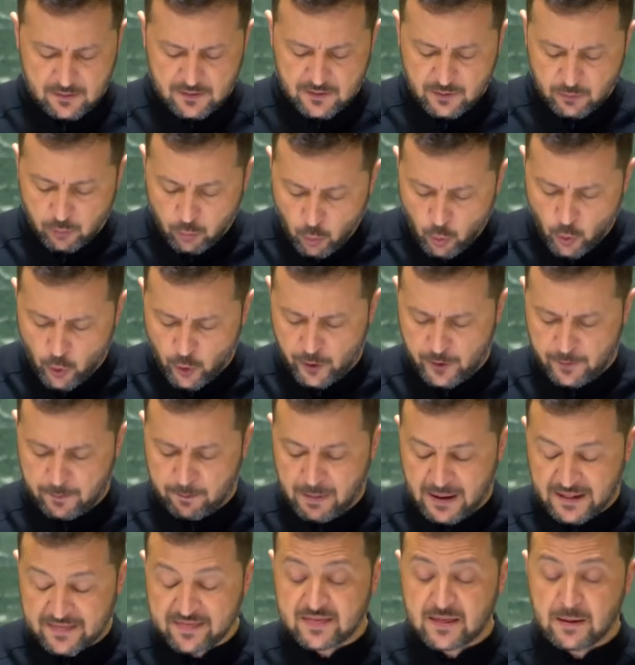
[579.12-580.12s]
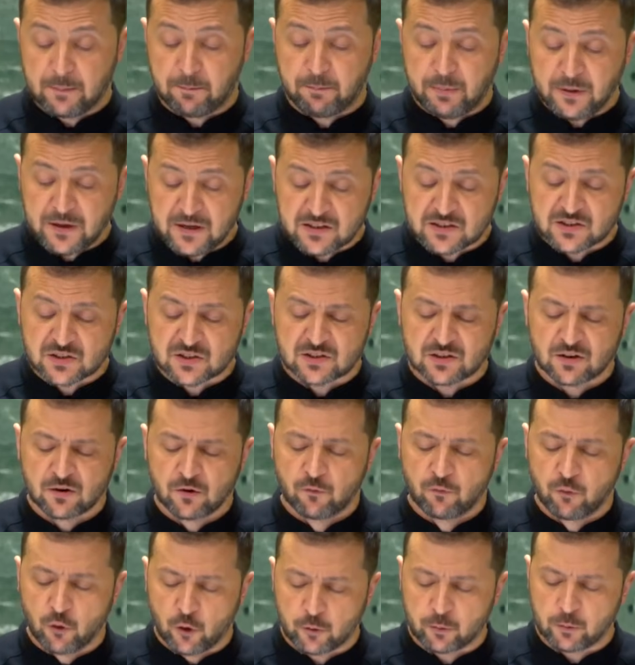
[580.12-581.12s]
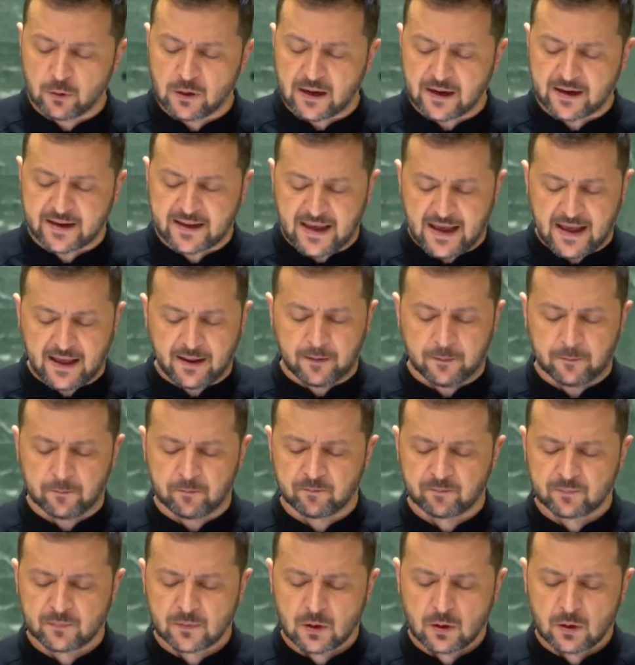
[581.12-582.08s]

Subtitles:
the war, but the peace formula can.